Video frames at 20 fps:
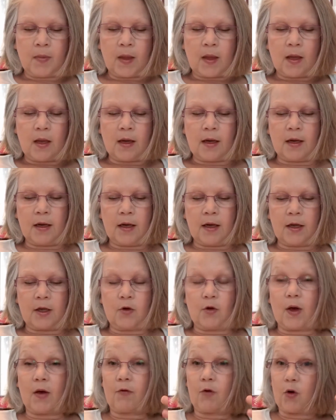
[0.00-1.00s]

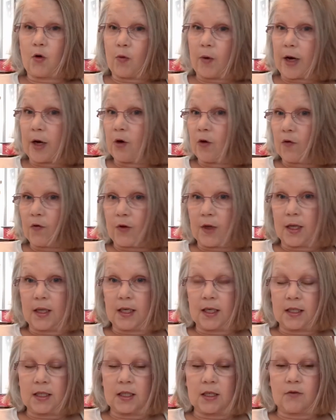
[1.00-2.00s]
You have greater
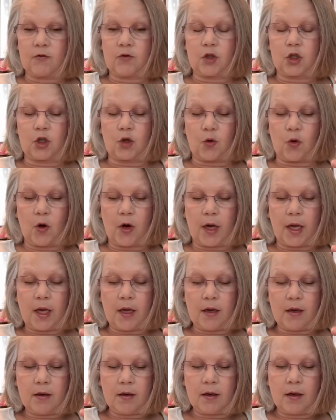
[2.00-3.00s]
feelings of joy.
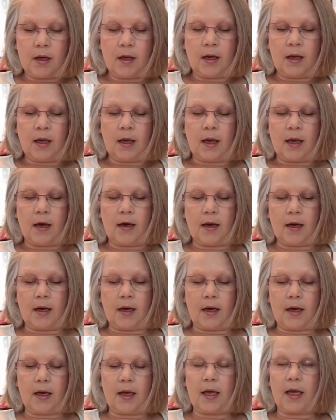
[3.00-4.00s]

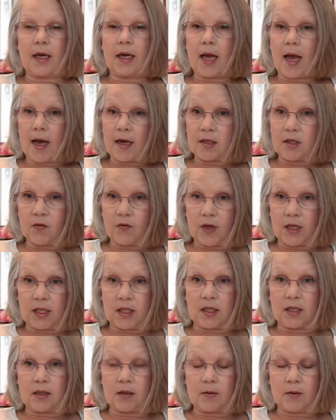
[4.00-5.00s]
It
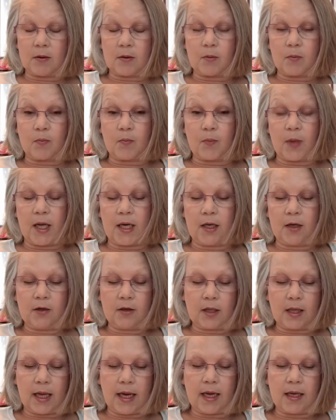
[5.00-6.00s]
activates the
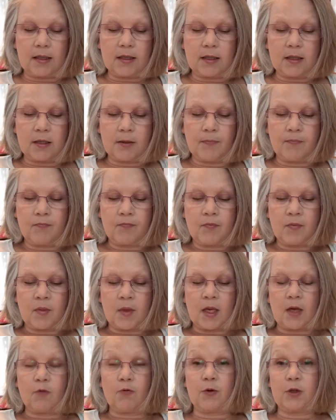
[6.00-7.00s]
pineal gland,
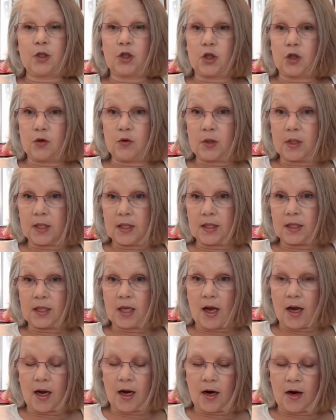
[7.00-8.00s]

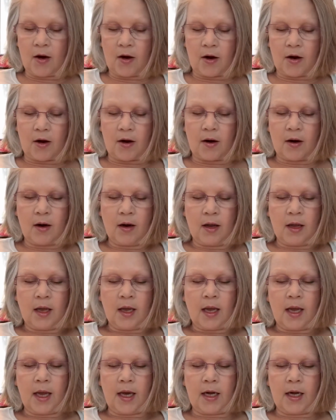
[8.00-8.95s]
reduces hunger, and